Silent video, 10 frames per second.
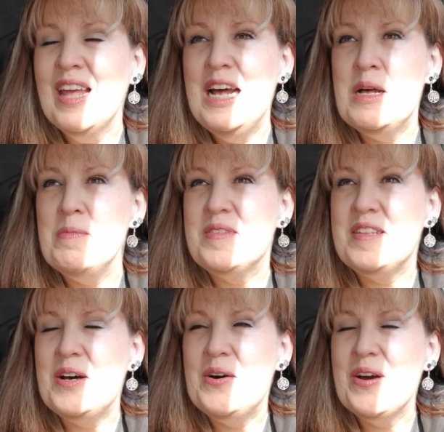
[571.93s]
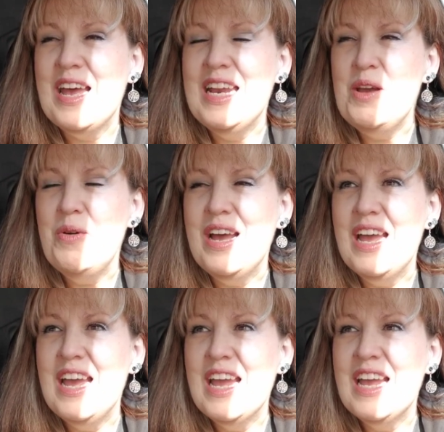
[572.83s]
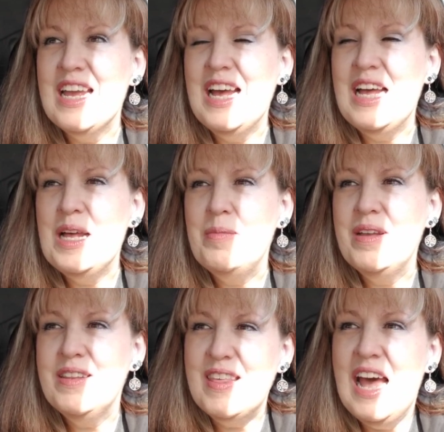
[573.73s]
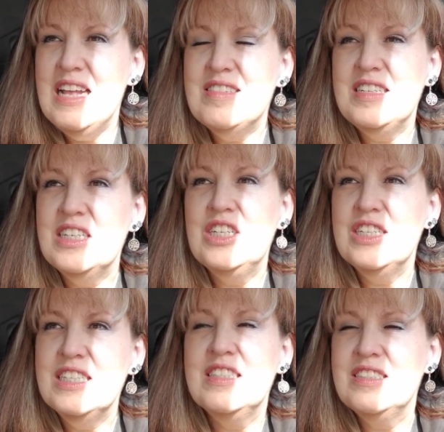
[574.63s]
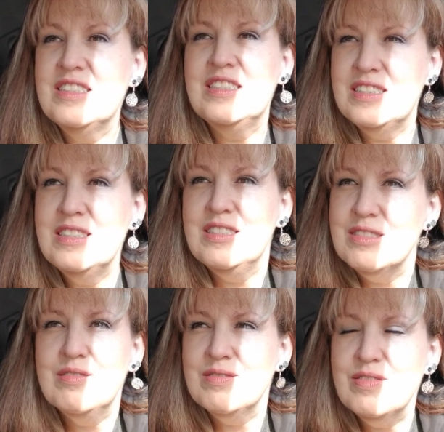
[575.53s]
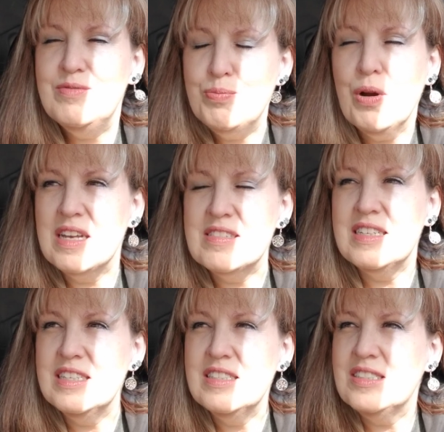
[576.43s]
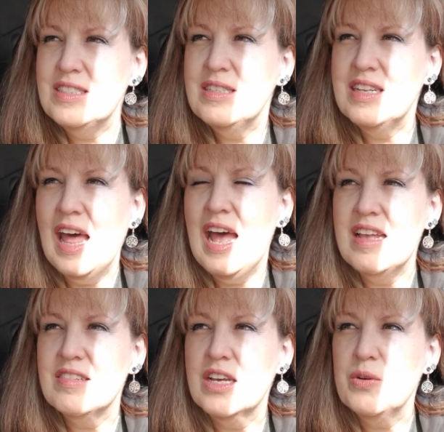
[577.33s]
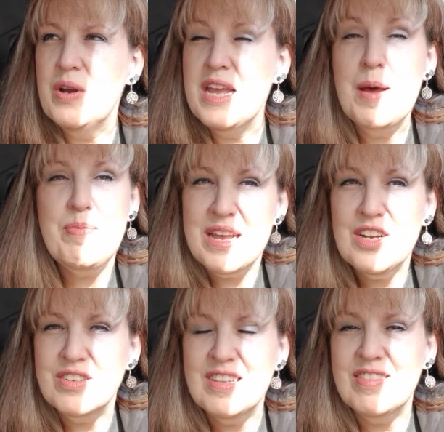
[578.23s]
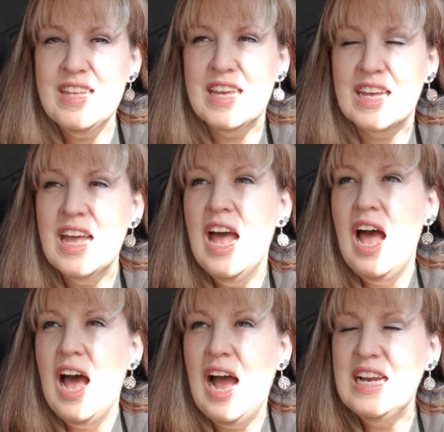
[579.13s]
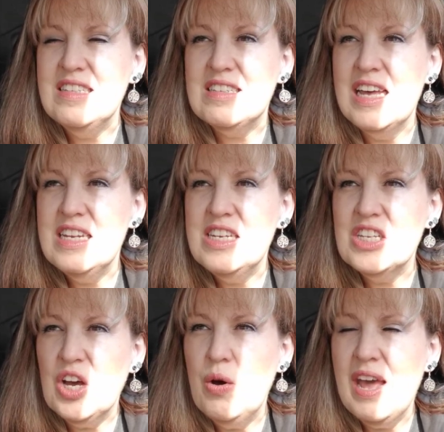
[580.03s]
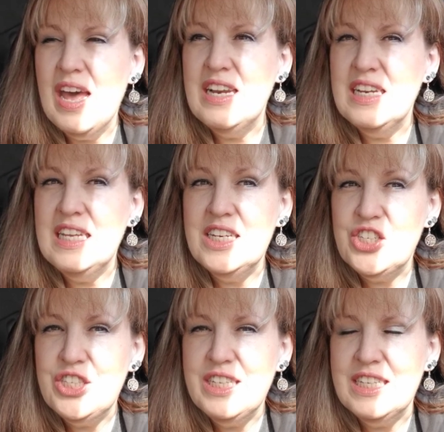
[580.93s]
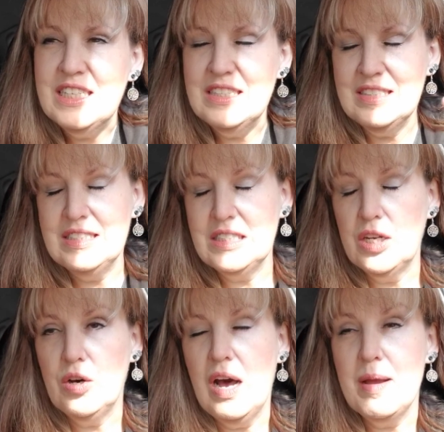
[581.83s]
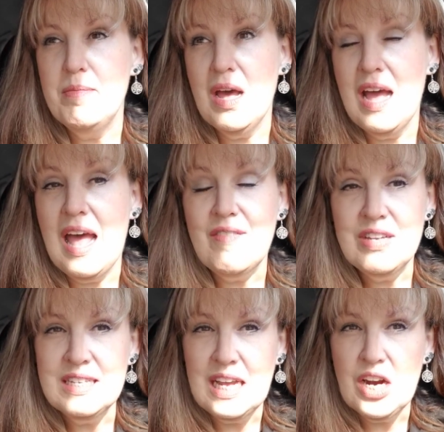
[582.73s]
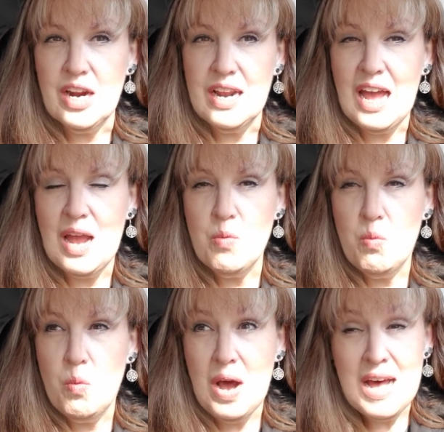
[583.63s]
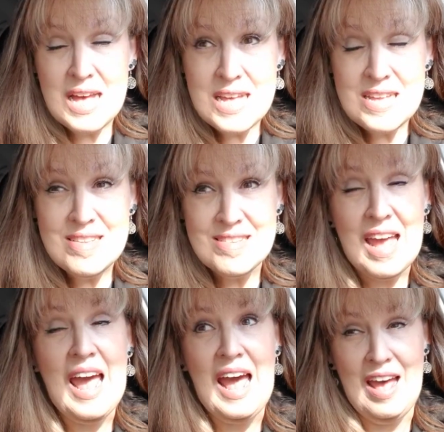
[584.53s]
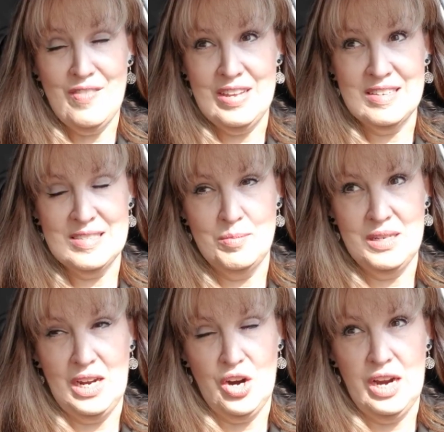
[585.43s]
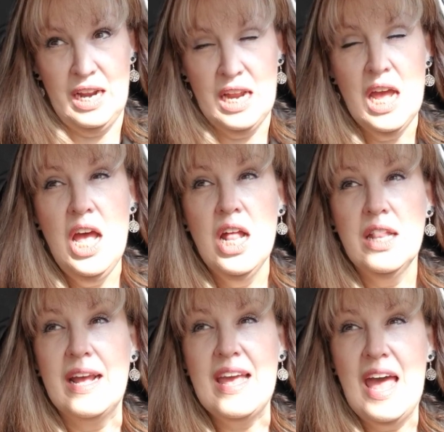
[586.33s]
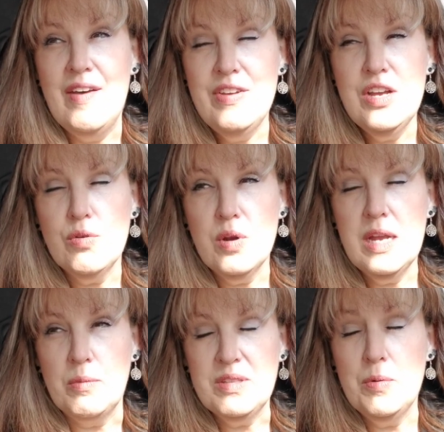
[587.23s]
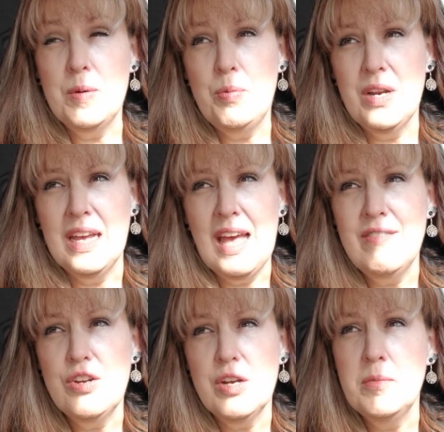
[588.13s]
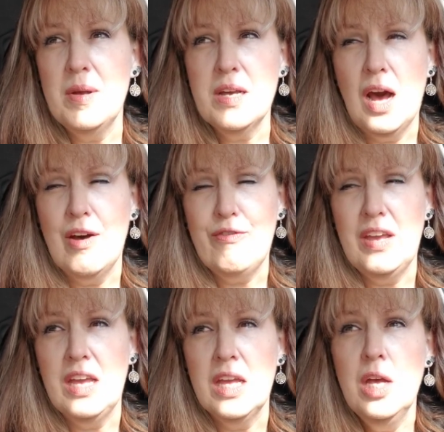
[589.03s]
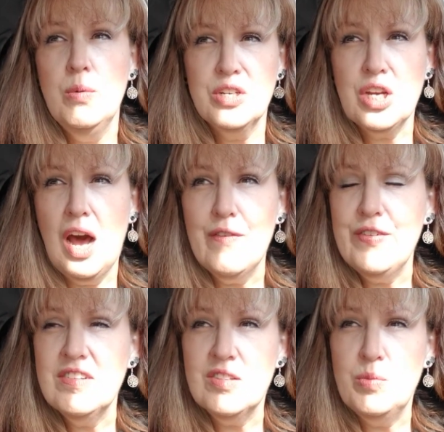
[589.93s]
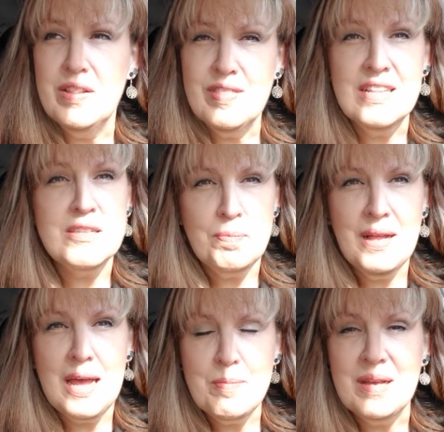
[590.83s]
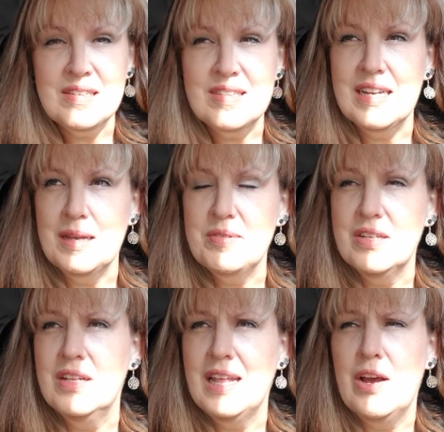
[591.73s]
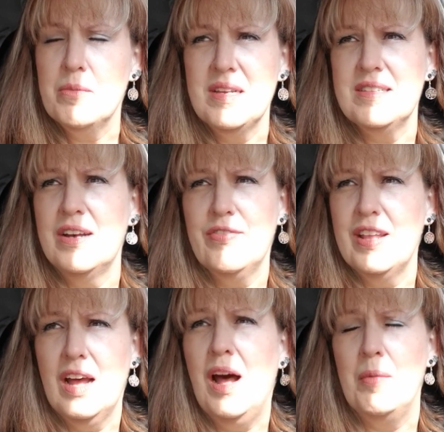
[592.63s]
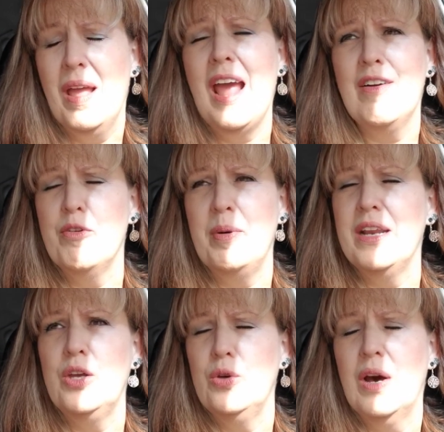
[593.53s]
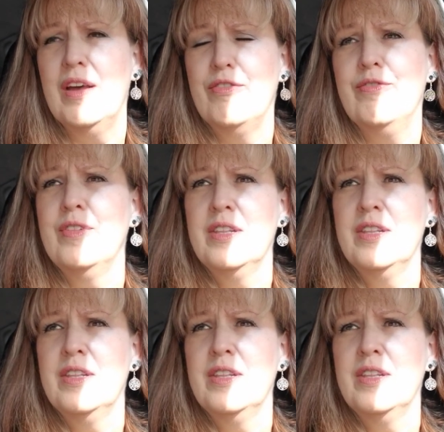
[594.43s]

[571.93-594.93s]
Um, so anyway, um, and that still is present. That hasn't gone away yet. But here's the thing. I decided to go ahead and eat cheese. So I'm not having dairy. I was having some dairy, like heavy cream. I was putting heavy cream in my coffee, which coffee is the one thing that's plant-based that I'm still allowing myself that um, everybody who I've